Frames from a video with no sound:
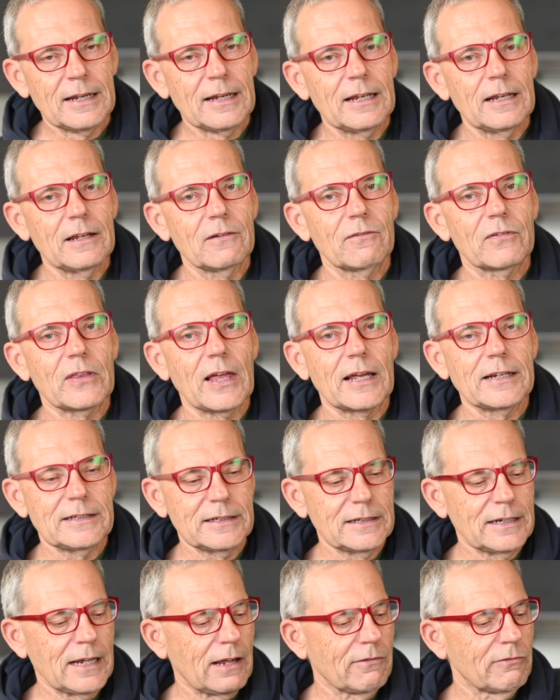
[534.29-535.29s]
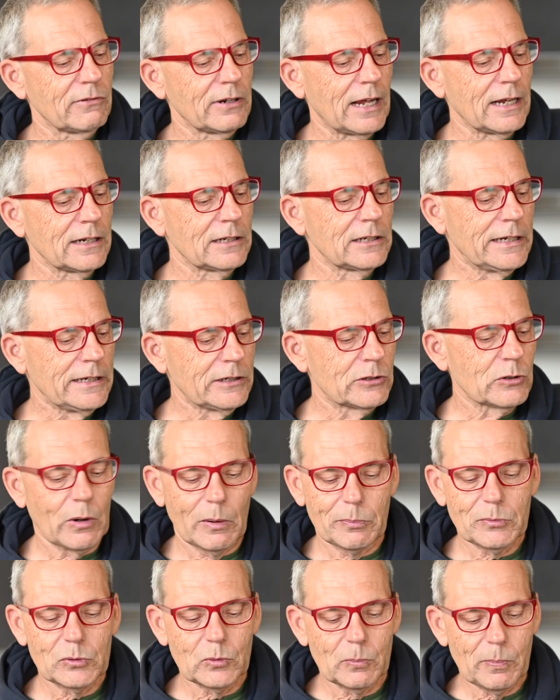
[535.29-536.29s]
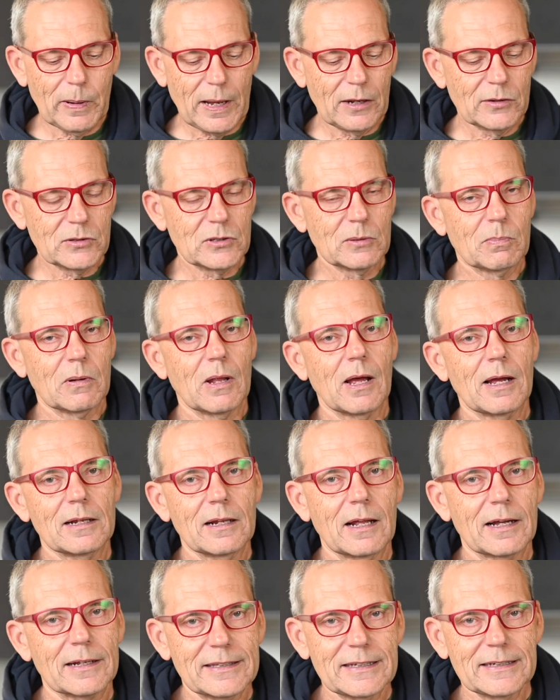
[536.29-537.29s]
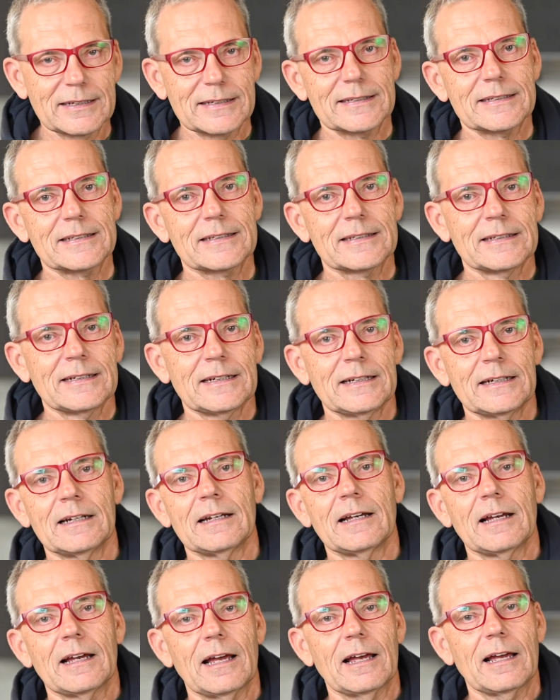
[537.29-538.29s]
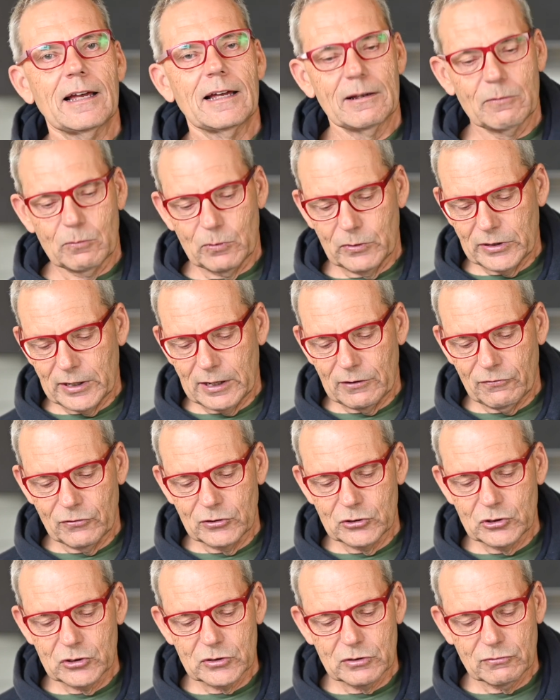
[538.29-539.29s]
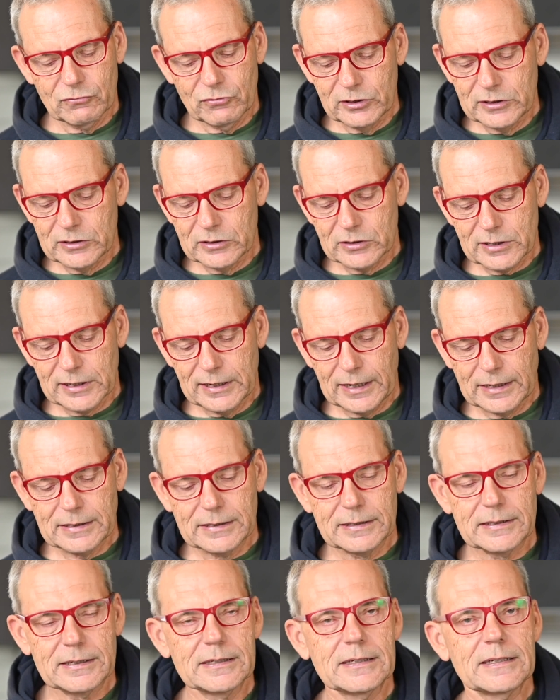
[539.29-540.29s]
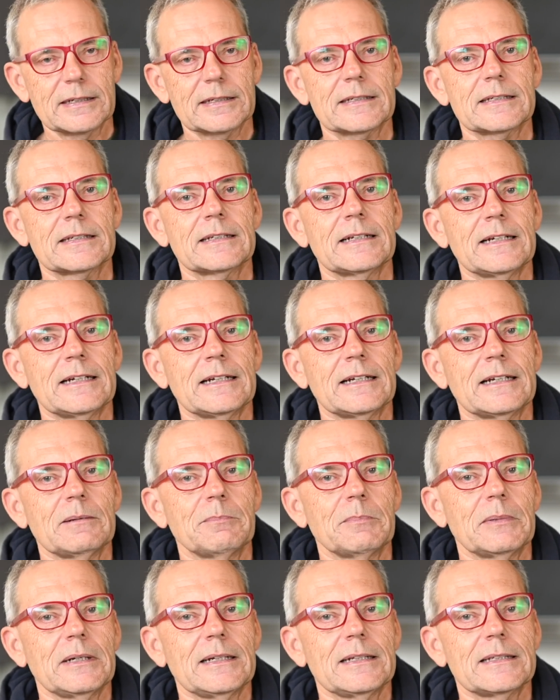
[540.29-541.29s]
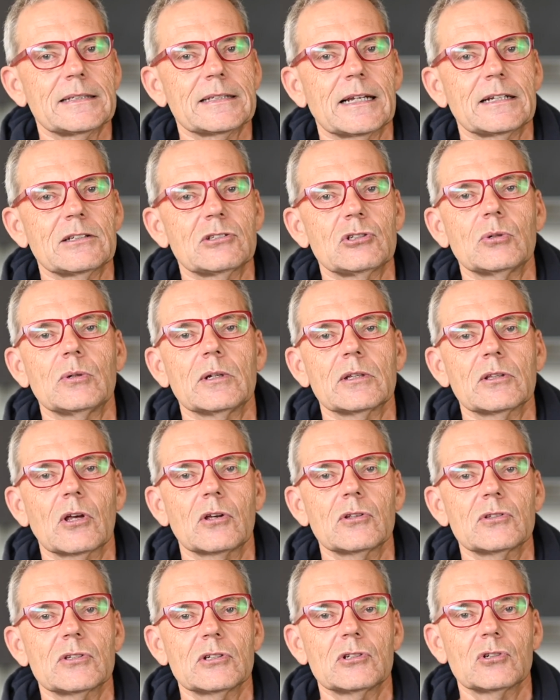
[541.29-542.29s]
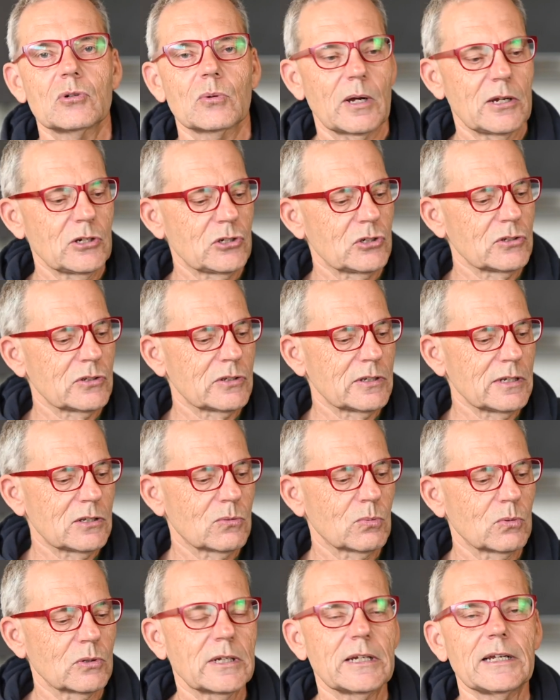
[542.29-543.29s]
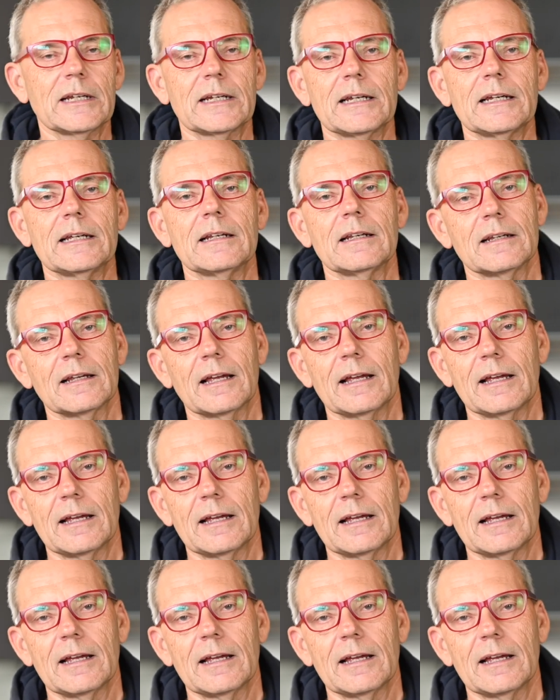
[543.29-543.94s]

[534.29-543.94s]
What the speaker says: If they did have an uninterruptible power supply like this, with their fridges and freezers connected to this, it means that during those situations this would kick in